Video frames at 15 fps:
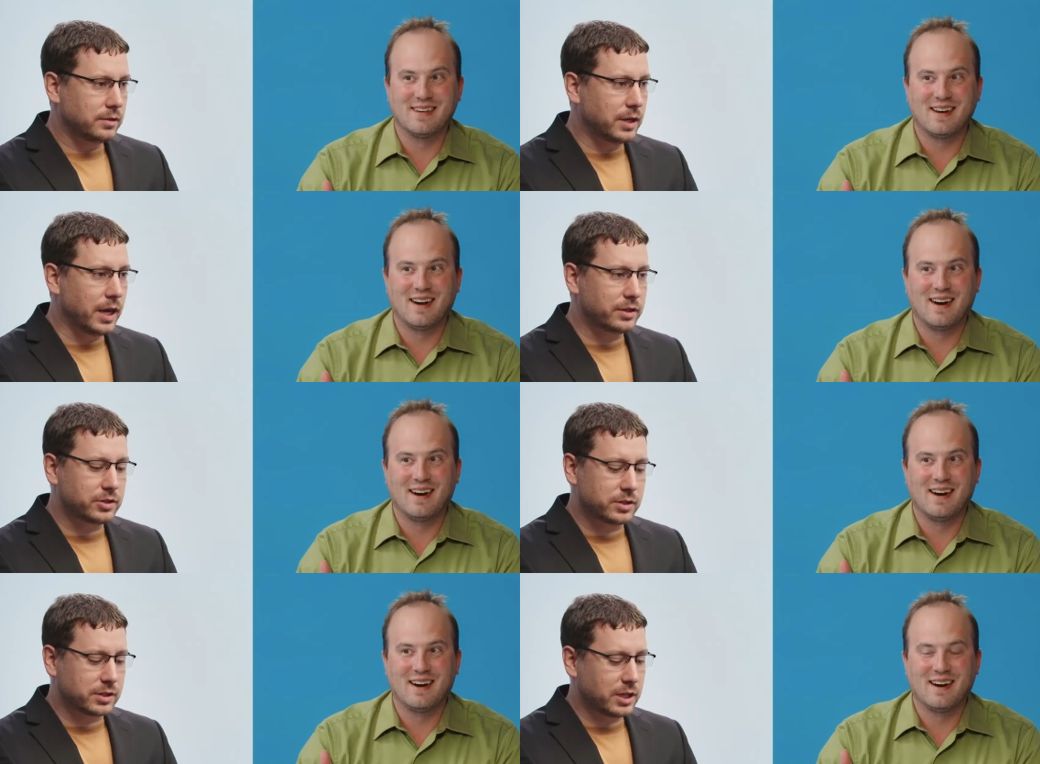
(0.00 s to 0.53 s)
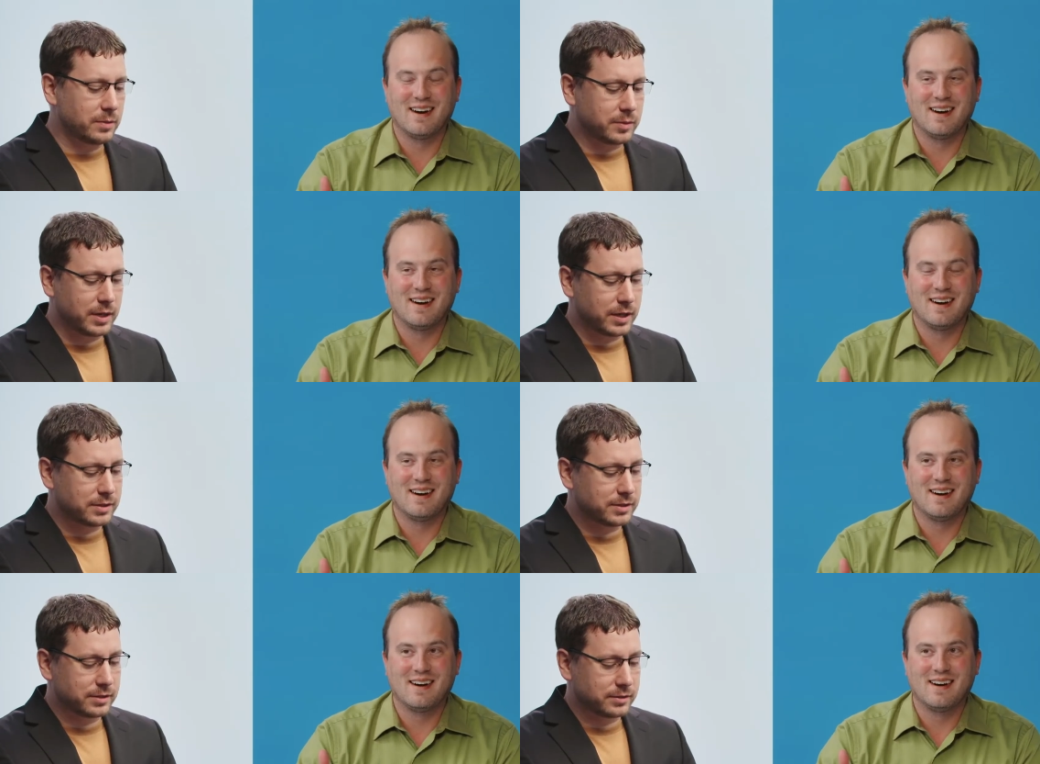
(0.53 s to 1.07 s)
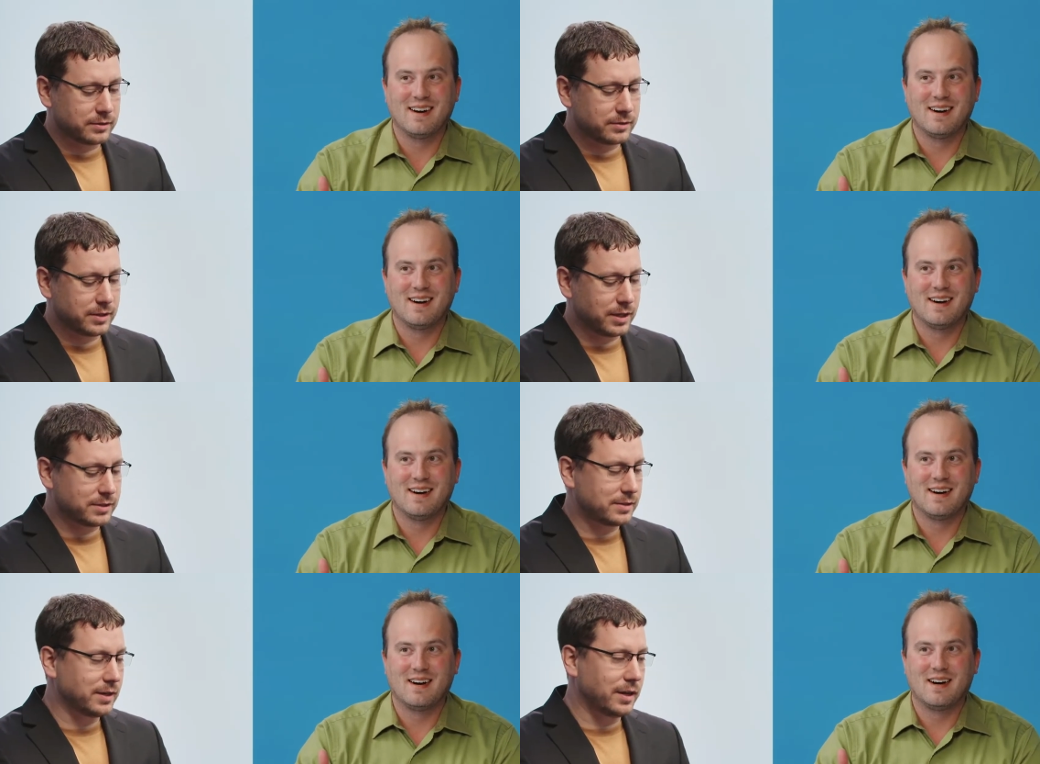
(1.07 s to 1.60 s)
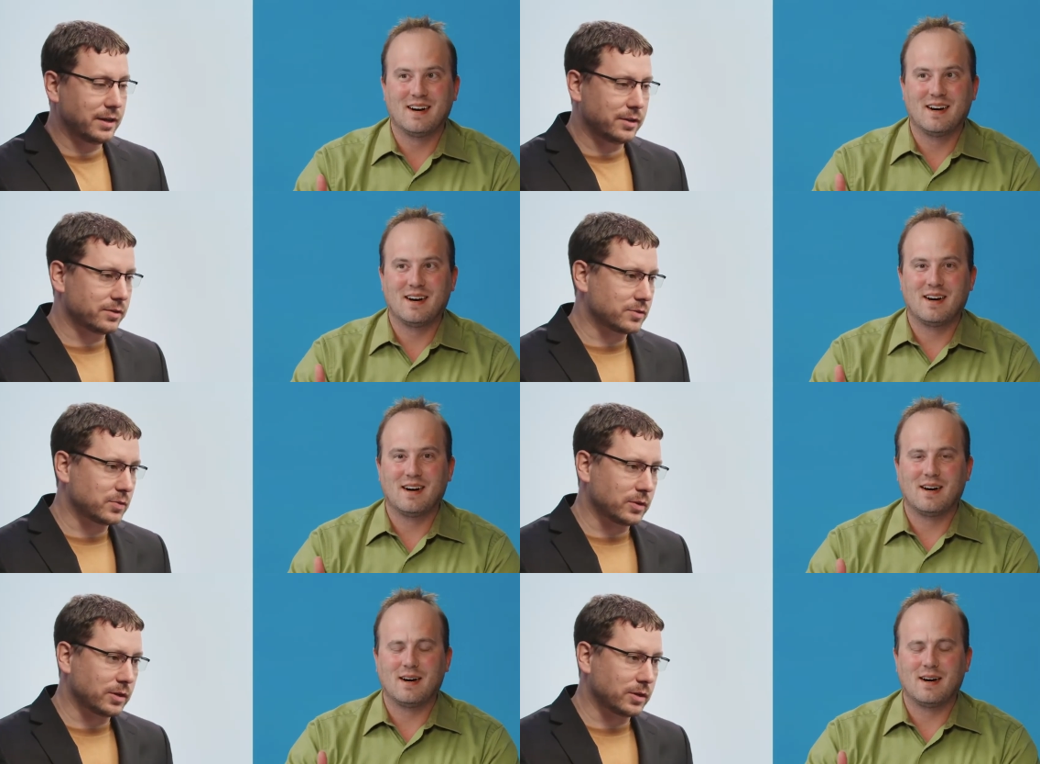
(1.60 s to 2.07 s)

Speaker 1: You can't just keep guessing. That's not how this